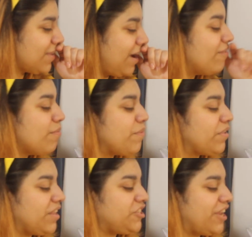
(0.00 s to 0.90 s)
I
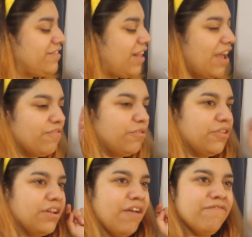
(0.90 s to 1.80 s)
remember that Jess Life
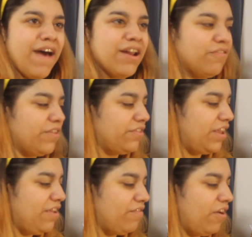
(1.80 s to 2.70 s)
wasn't a fan of this
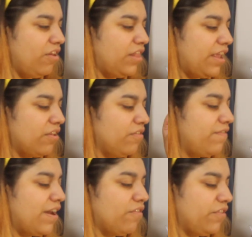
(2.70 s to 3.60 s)
either, like a
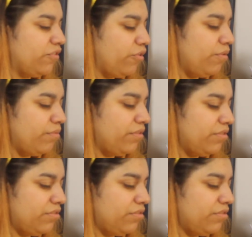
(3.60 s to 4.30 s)
fan of this group,